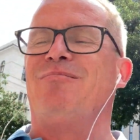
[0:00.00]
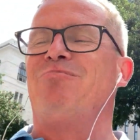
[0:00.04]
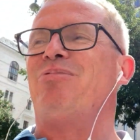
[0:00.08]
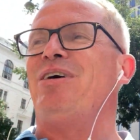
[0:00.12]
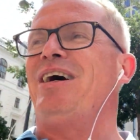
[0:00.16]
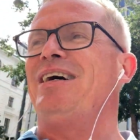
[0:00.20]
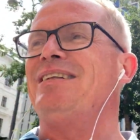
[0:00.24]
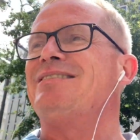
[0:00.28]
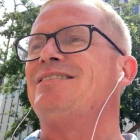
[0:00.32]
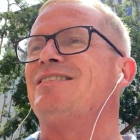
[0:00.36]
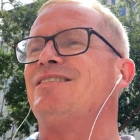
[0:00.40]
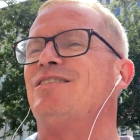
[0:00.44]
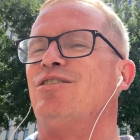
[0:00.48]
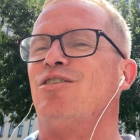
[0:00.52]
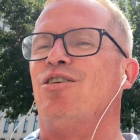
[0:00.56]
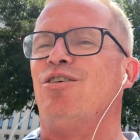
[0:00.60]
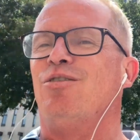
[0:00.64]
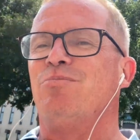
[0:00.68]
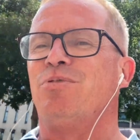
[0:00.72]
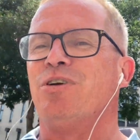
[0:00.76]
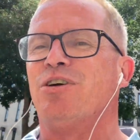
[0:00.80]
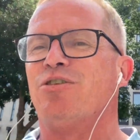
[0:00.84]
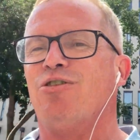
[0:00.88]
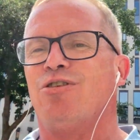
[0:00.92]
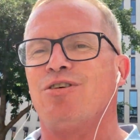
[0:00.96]
but you
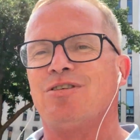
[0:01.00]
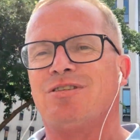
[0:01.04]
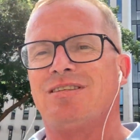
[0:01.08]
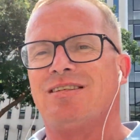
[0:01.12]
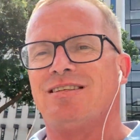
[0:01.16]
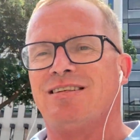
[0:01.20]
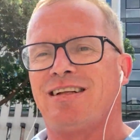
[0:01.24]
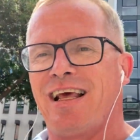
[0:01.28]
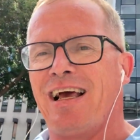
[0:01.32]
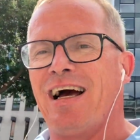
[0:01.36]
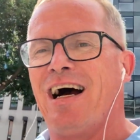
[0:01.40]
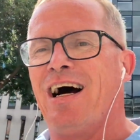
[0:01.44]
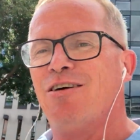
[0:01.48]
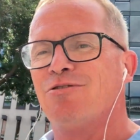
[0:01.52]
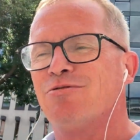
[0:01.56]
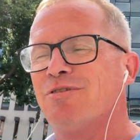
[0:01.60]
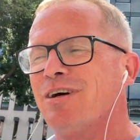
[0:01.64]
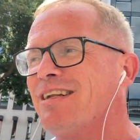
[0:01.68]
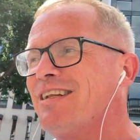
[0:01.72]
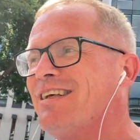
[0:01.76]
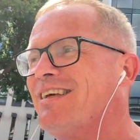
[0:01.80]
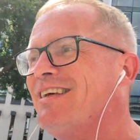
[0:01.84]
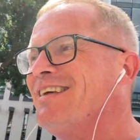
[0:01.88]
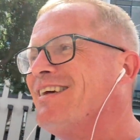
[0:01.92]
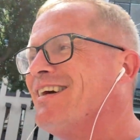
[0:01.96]
know because they are
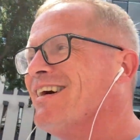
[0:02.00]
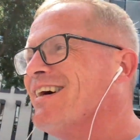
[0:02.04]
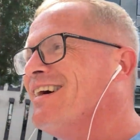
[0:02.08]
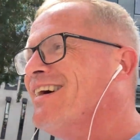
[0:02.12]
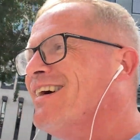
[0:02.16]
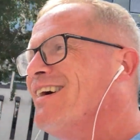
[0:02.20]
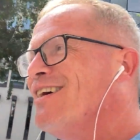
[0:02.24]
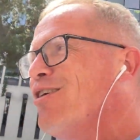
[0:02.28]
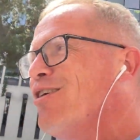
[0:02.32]
already here